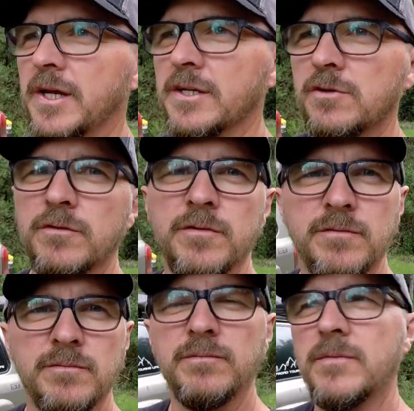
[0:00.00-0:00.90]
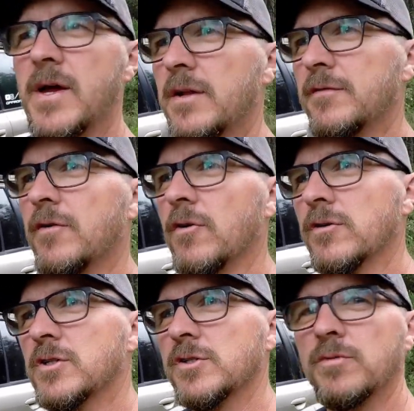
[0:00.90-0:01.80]
just out of the
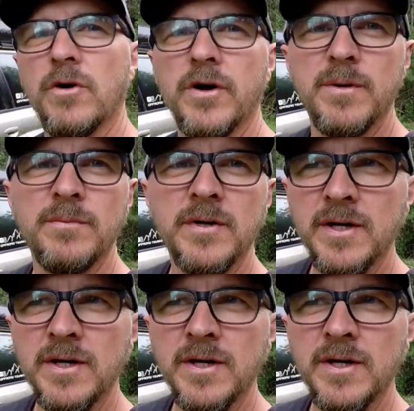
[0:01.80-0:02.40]
forest just where I am.